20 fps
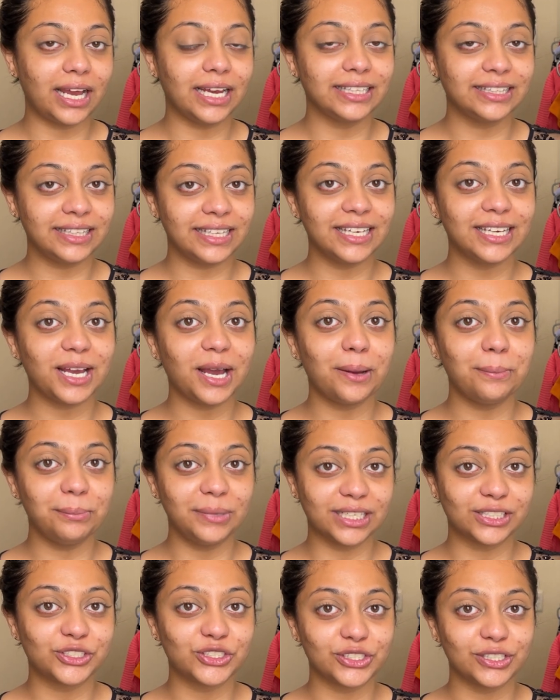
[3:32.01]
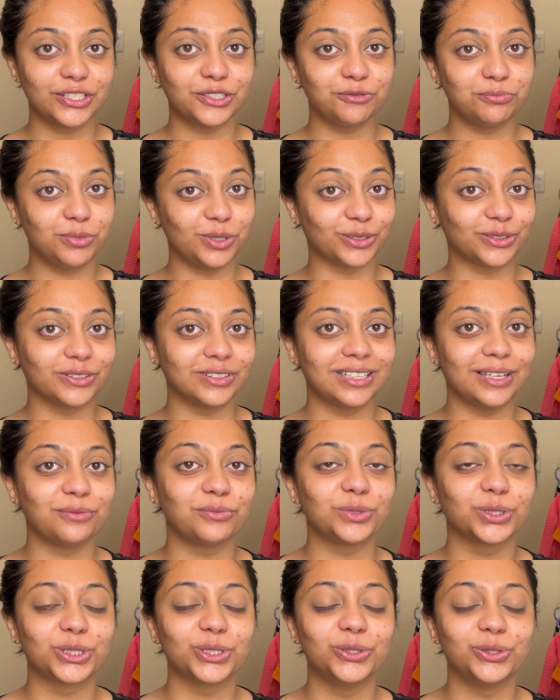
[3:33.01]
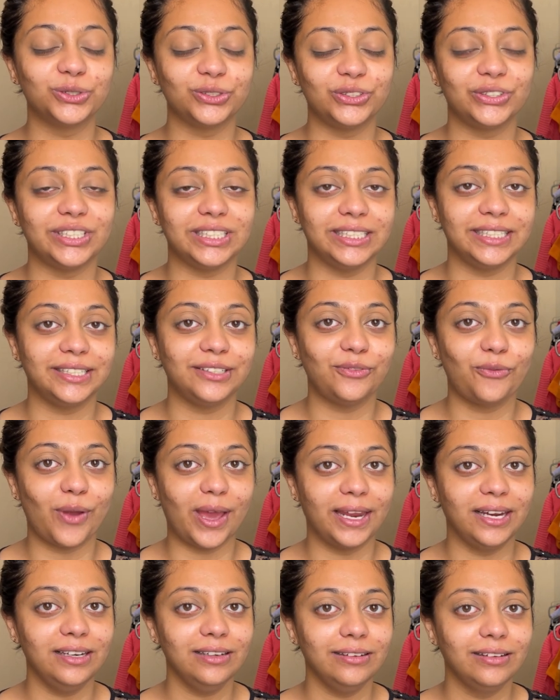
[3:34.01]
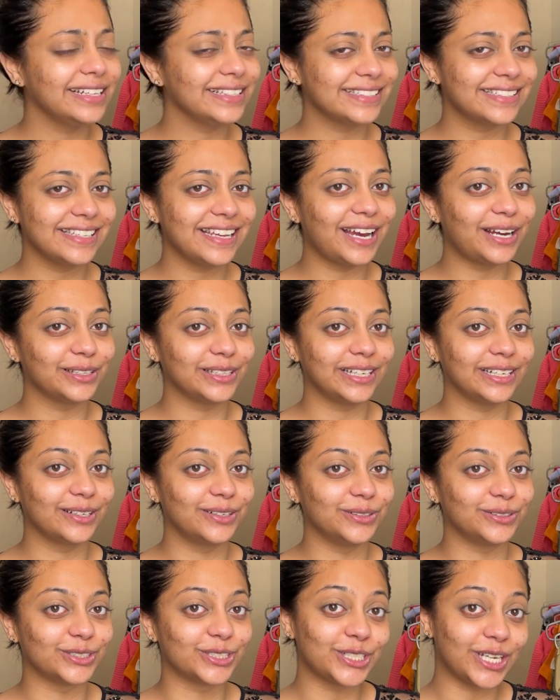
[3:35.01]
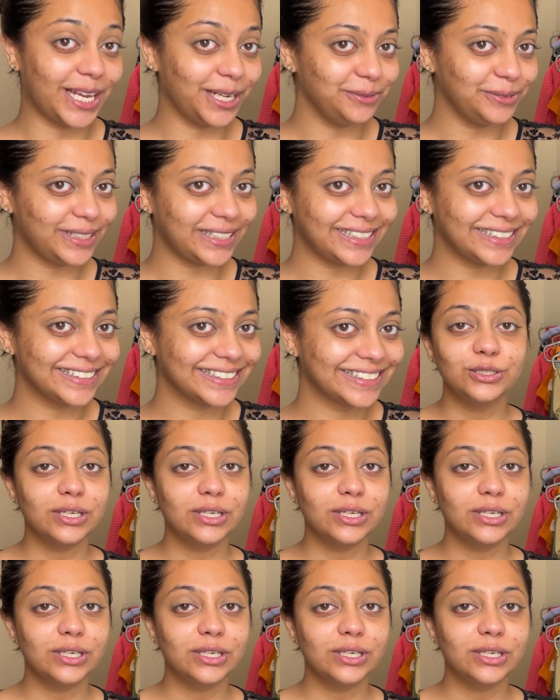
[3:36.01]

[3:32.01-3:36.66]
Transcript: I think a mixture of both of them would go really well. Let's see how that goes, shall we?